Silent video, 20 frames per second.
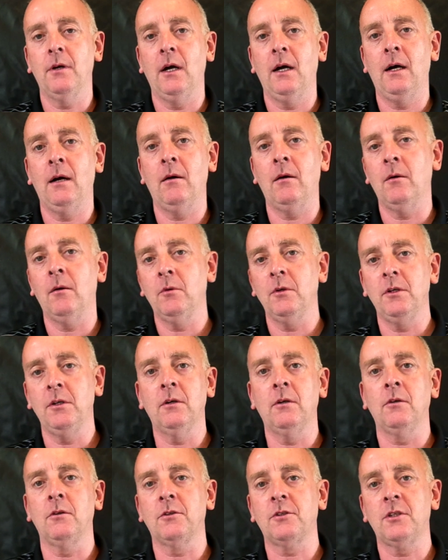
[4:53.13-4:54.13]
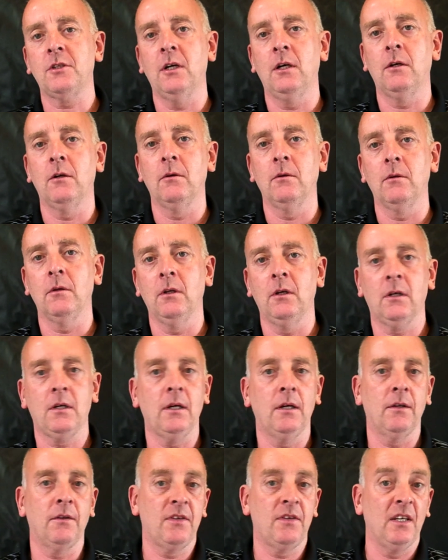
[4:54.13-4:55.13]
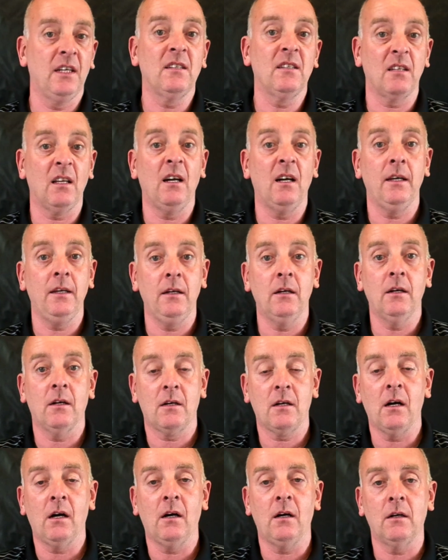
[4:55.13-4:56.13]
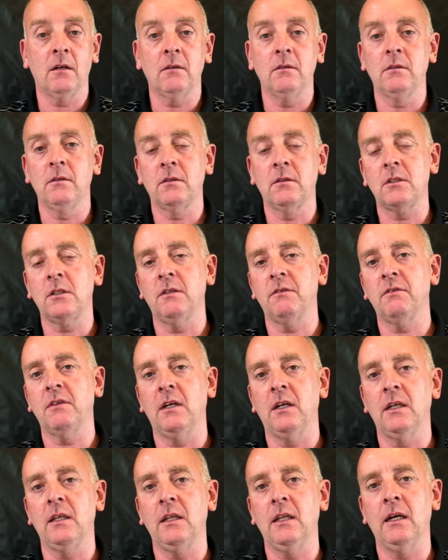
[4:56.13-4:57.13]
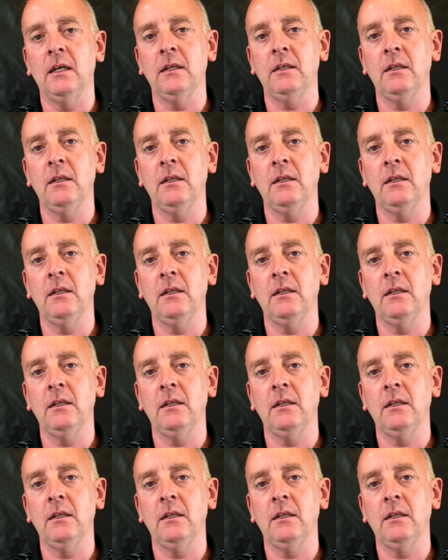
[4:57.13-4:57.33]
Uh, I want you also look at things like your car and stuff like that.